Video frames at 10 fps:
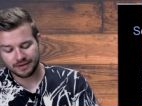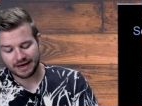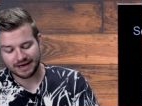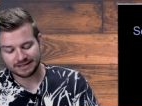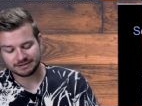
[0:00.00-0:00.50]

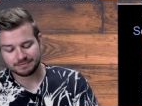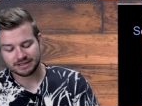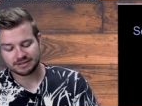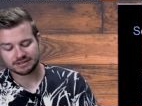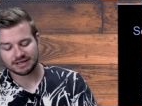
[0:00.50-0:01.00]
hang the
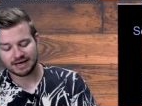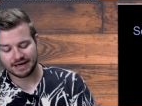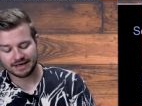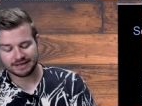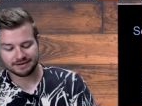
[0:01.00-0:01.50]
speakers
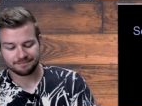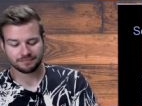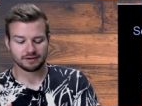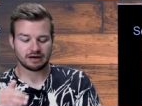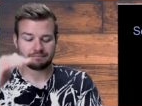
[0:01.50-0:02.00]
high
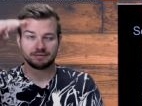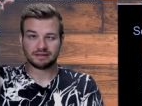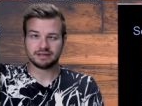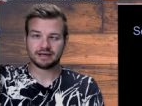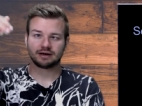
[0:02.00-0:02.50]
up
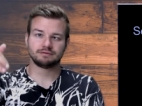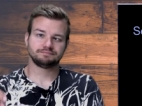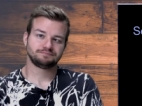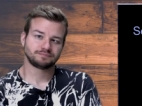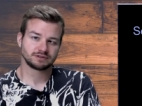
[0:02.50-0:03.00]
in the air
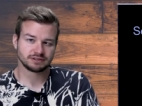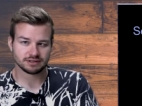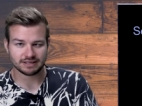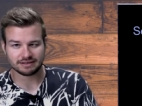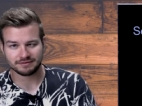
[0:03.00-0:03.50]

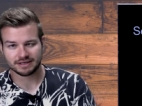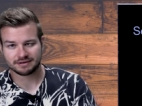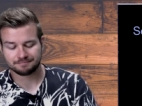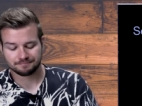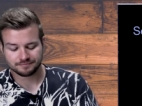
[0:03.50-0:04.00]
so that we
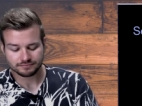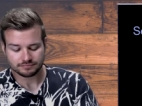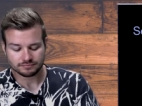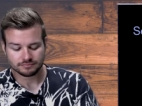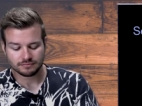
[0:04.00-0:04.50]

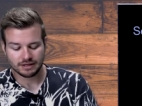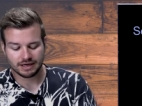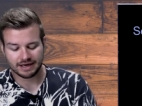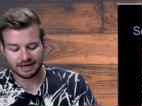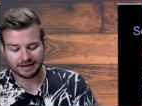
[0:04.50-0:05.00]

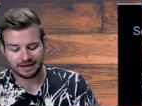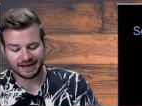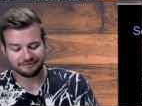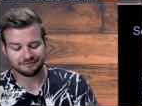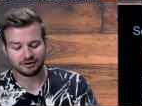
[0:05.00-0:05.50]
uh,
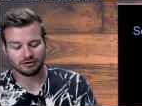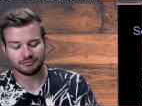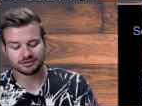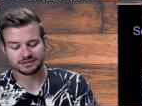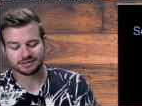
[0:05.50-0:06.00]
have
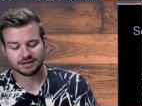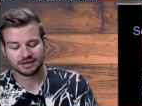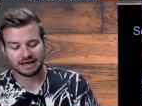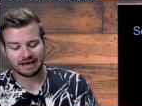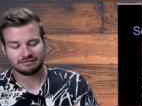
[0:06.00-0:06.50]
almost
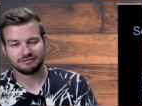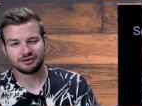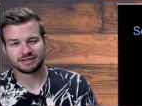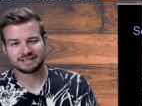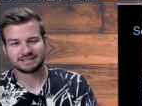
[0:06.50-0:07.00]

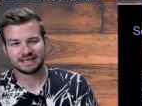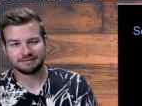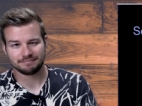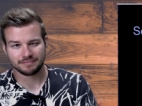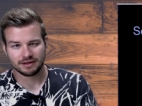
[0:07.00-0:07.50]
everywhere the
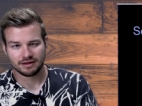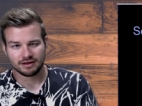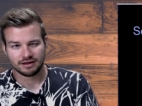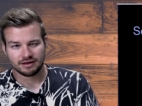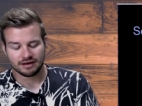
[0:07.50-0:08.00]
same
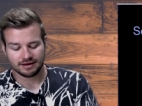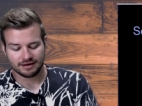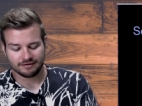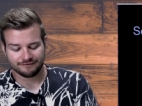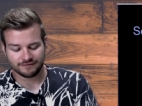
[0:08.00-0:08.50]

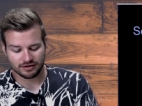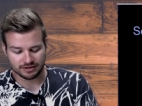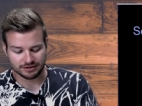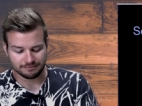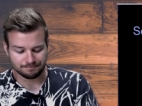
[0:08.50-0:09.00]
uh,
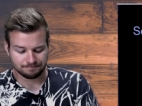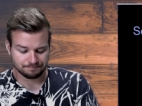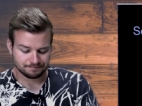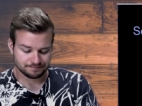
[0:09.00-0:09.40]
volume.